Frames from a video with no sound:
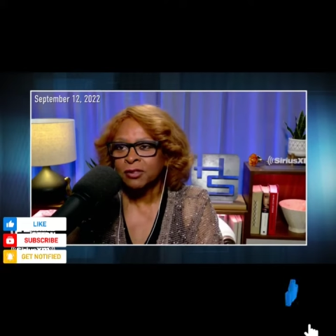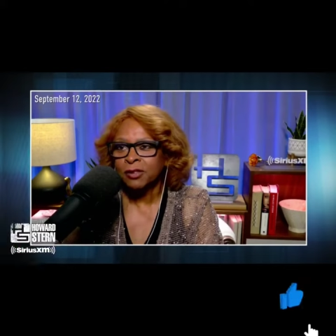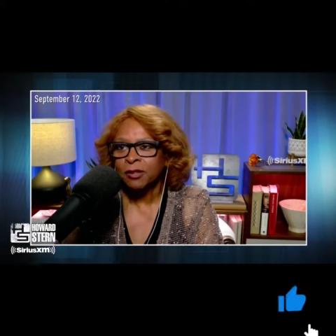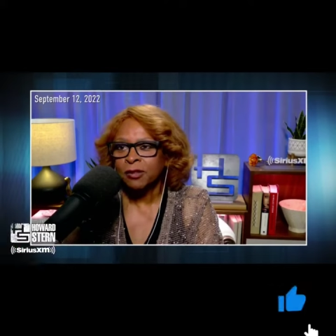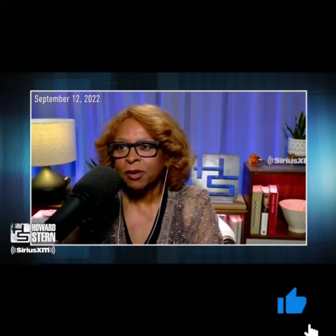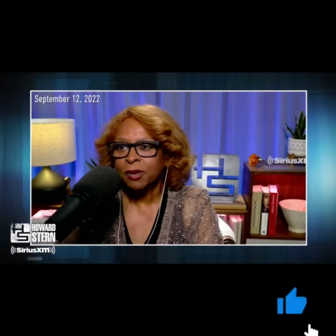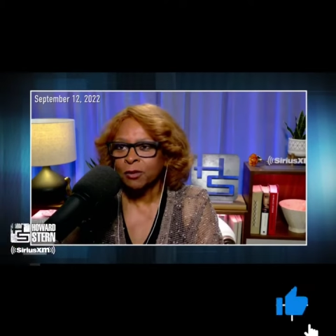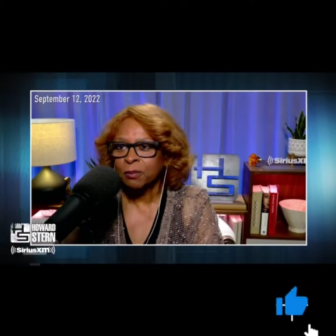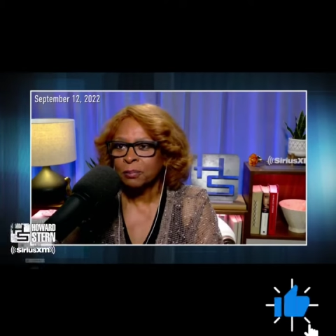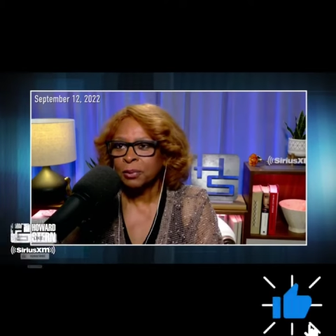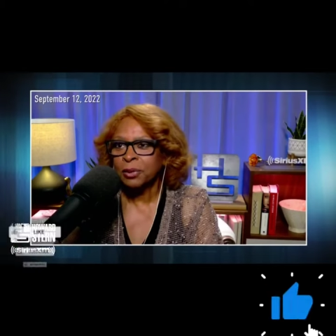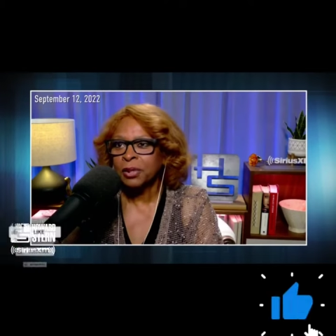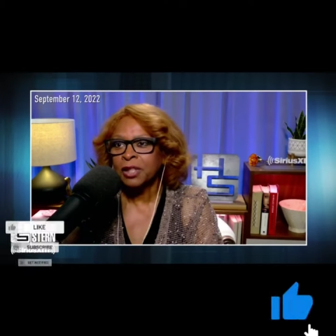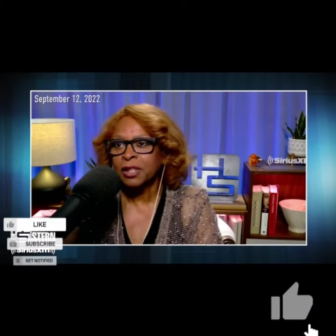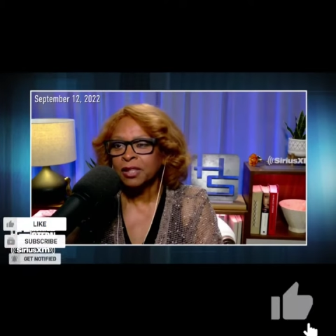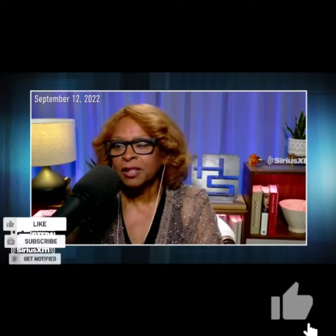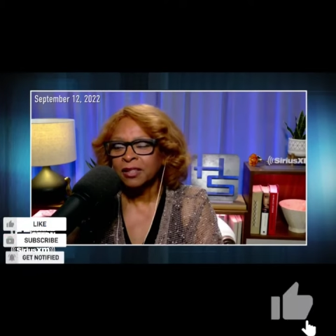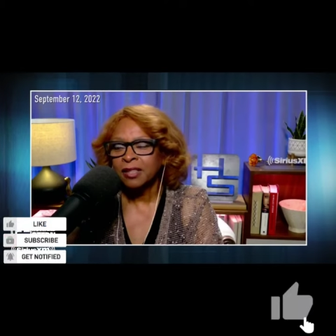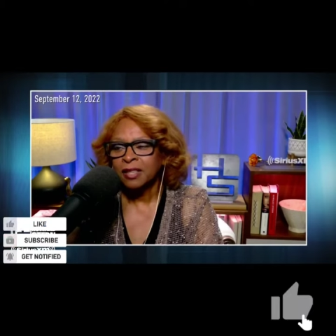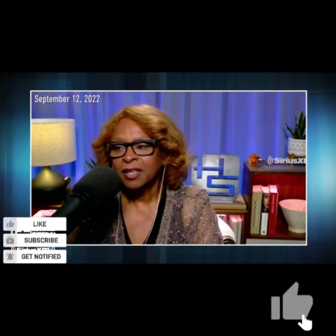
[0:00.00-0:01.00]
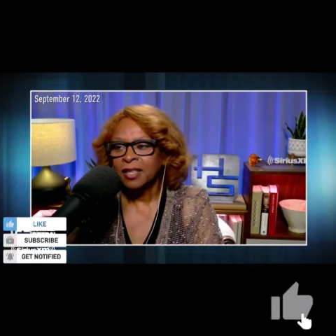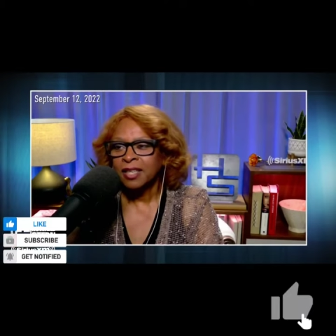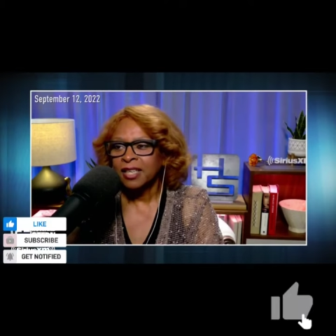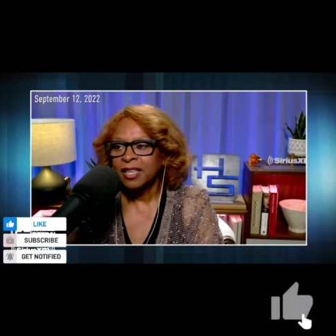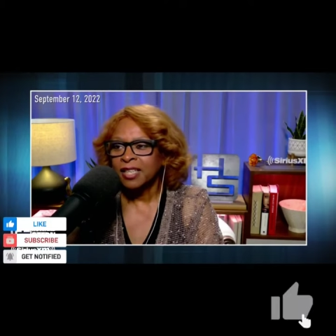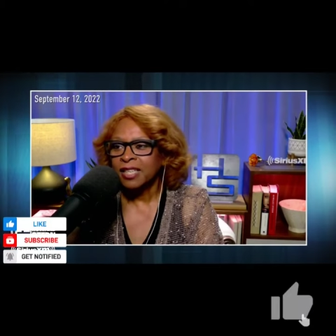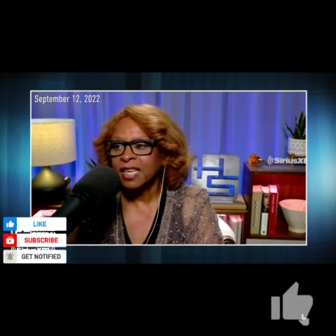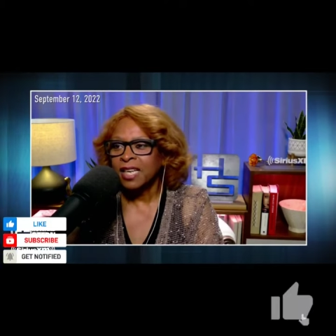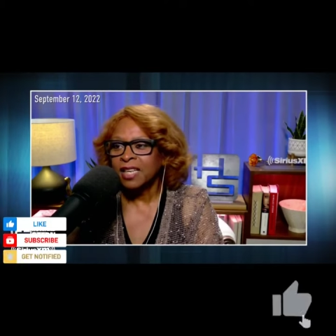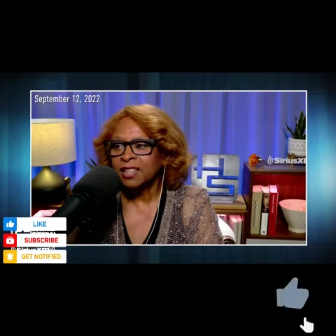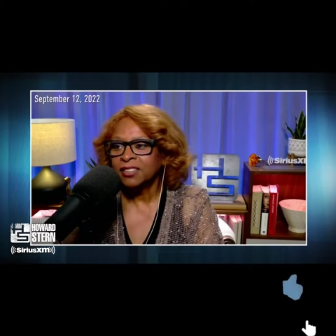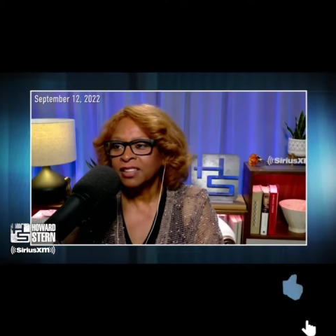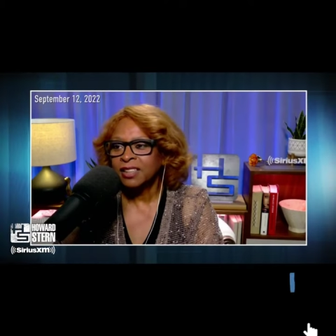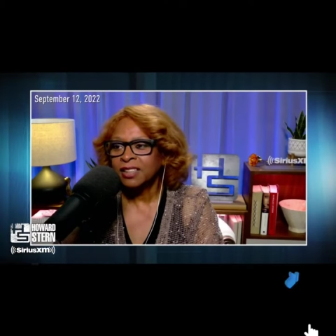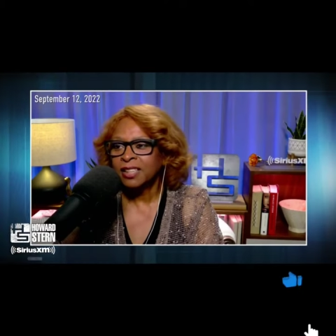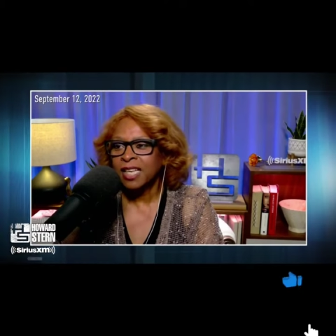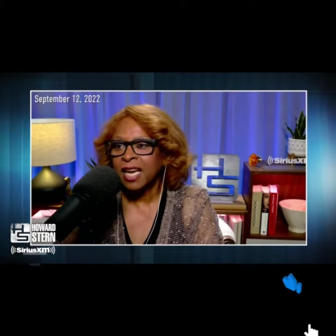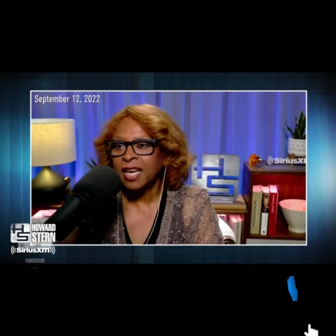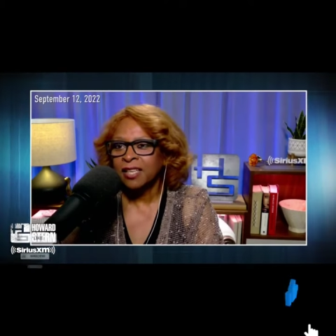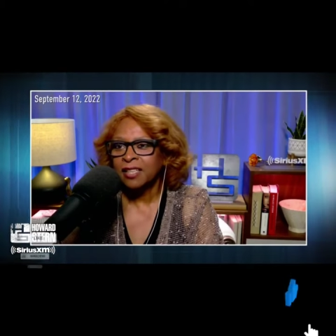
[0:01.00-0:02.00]
her book, and now
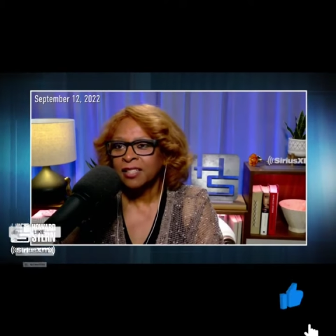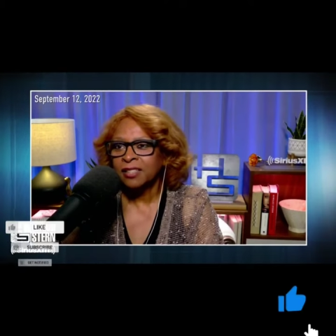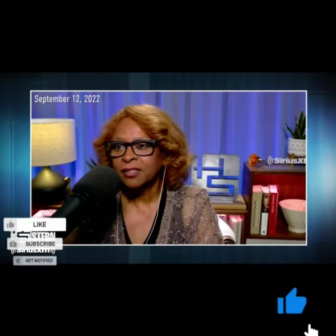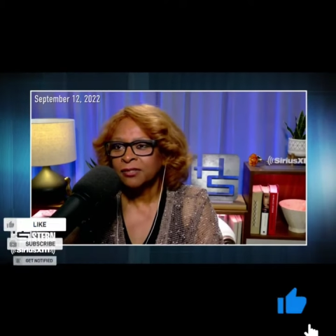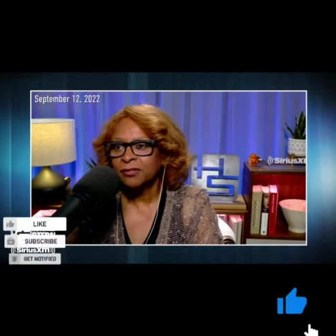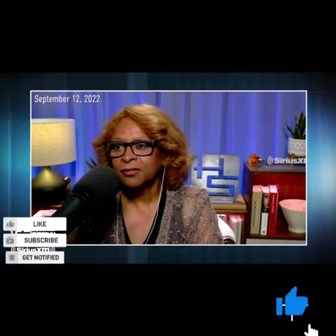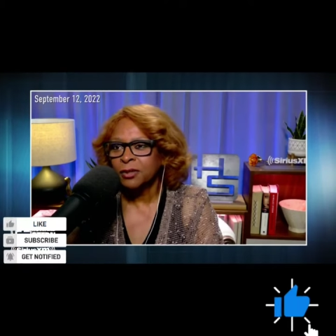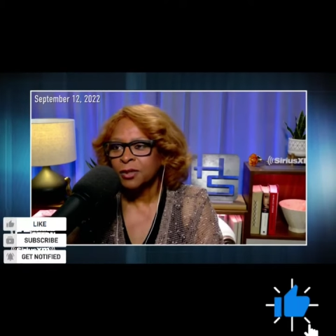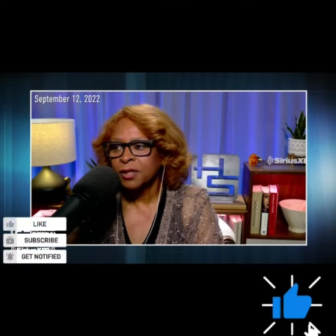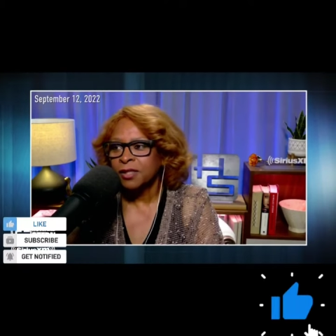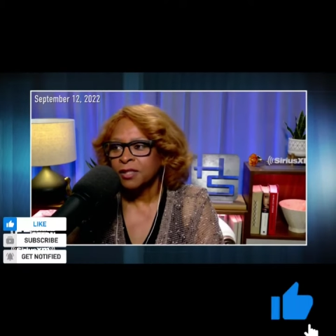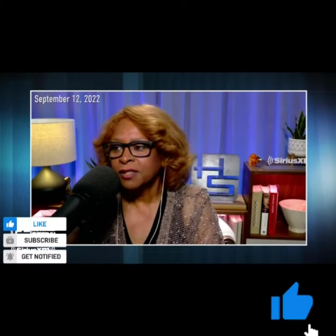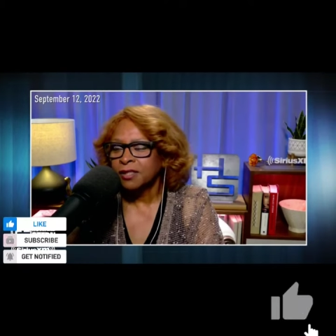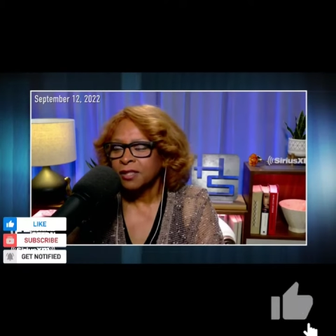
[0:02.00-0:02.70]
she's getting a divorce.